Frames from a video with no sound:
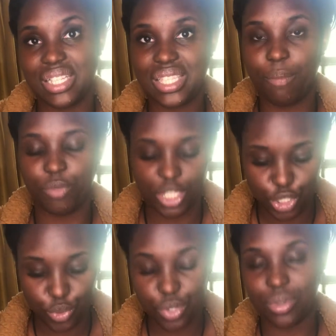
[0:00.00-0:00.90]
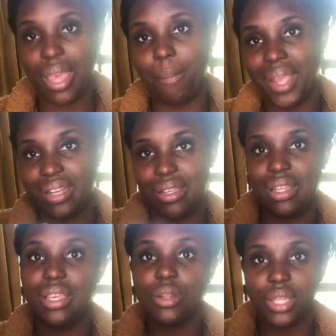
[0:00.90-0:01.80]
something to you that may need
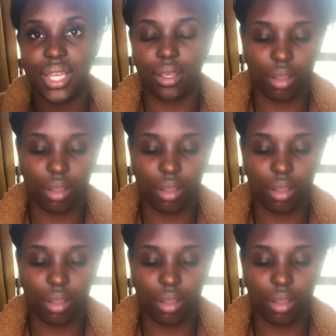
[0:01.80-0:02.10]
healing.